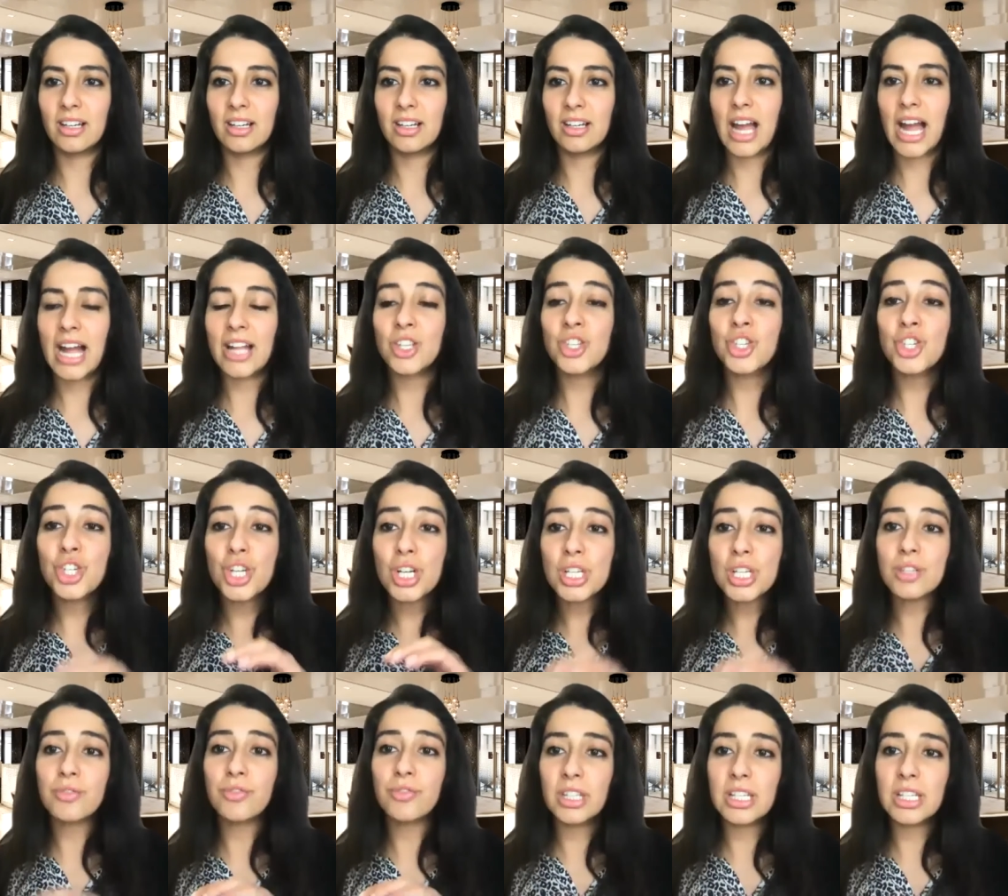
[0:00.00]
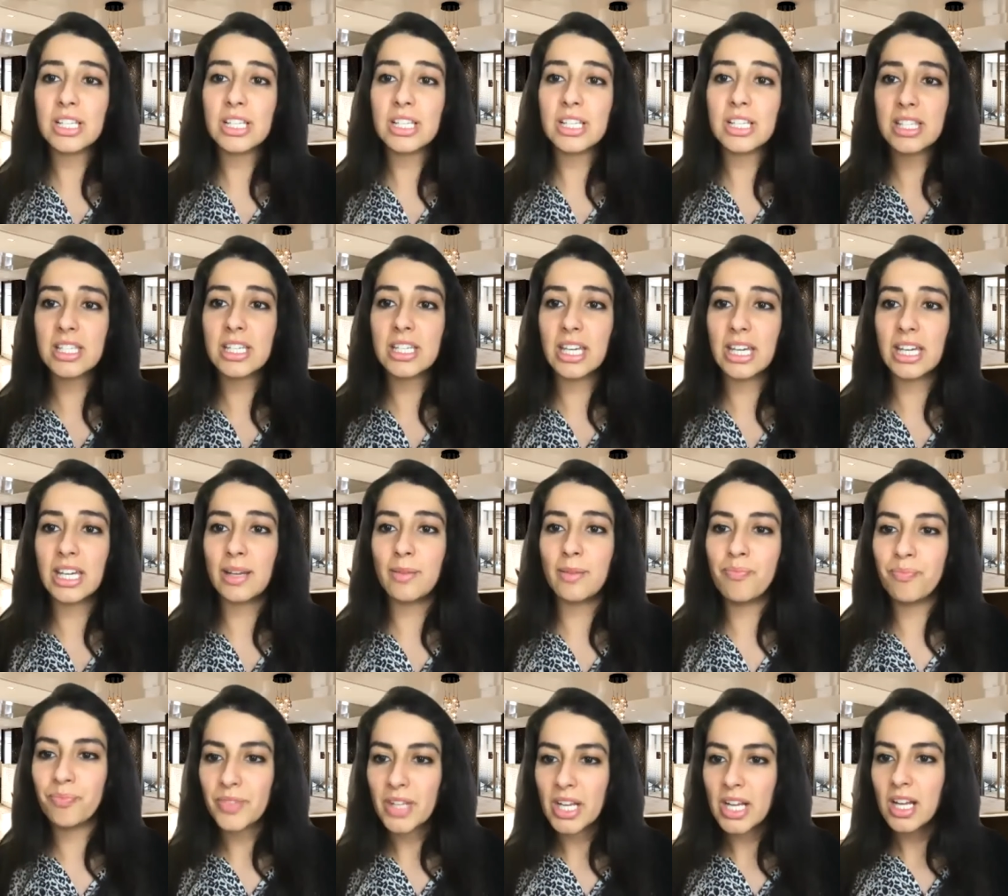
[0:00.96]
And just for this
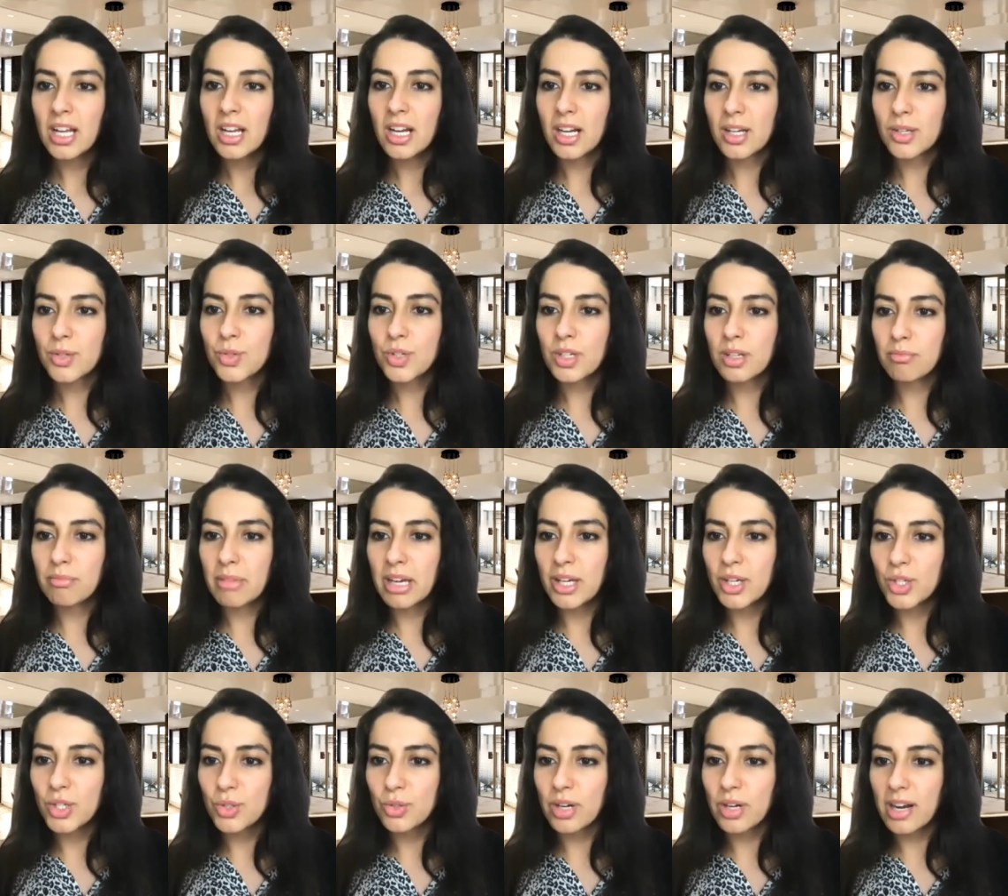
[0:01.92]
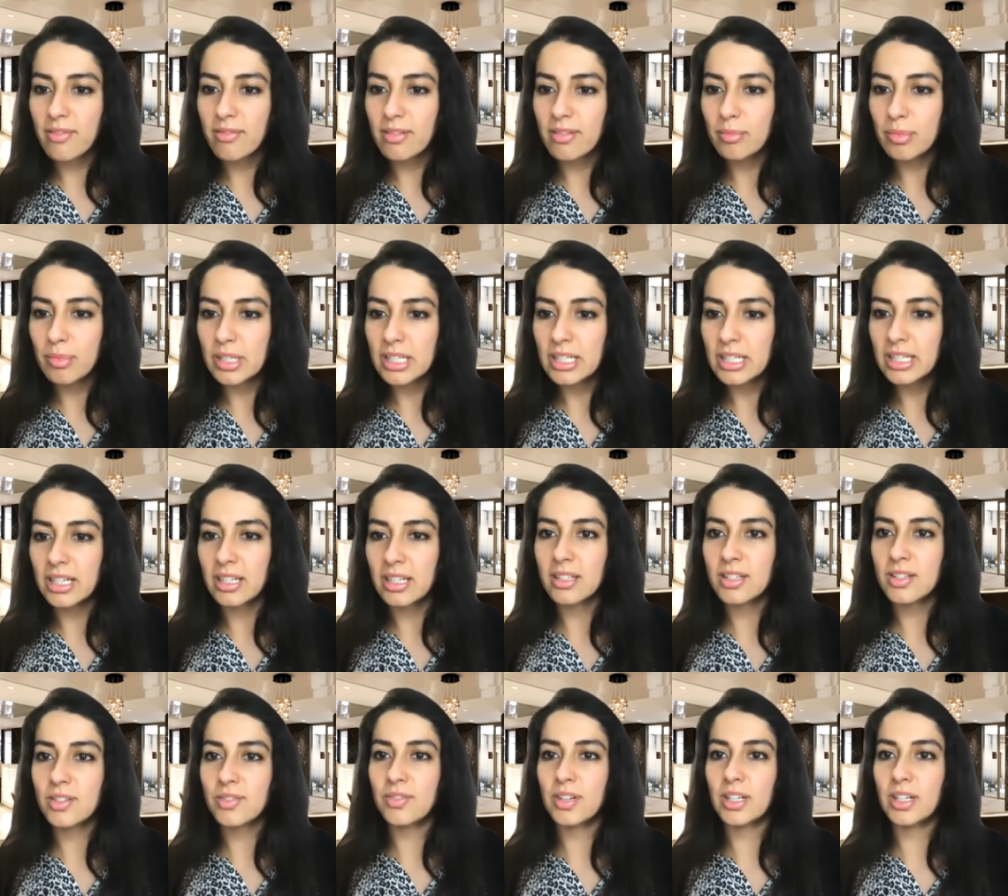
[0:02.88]
team, I just want to make sure everybody, yeah,
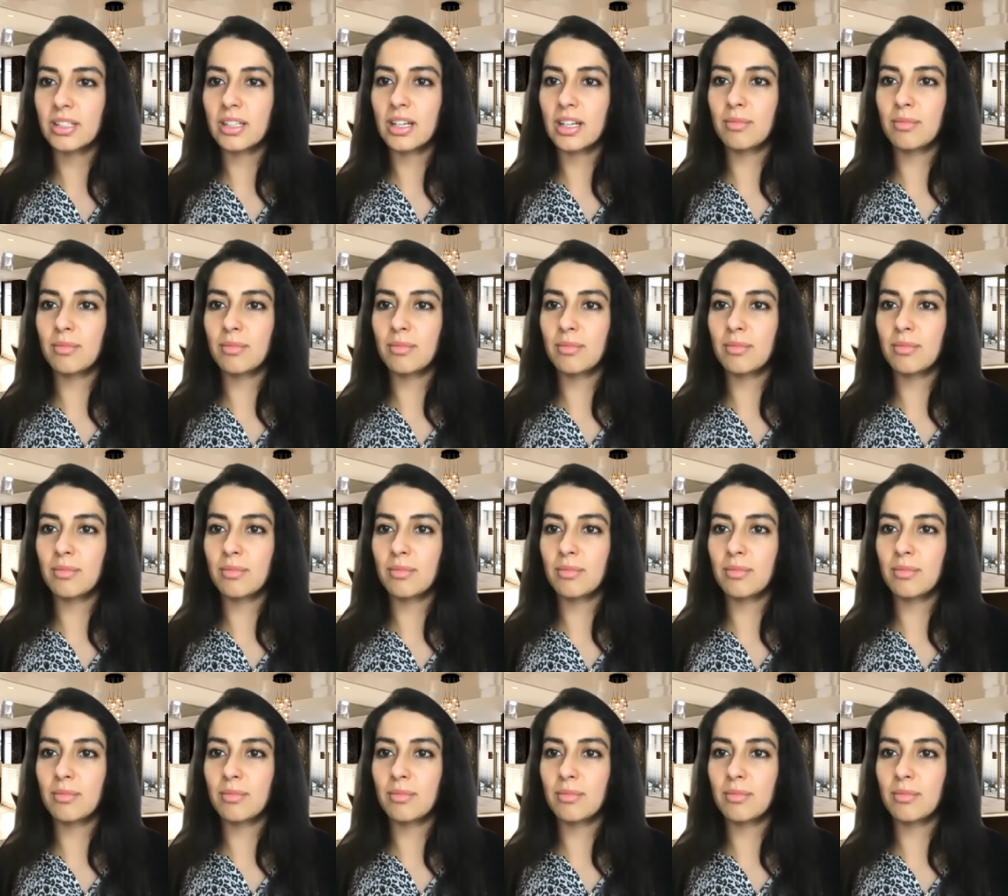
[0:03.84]
that's fine.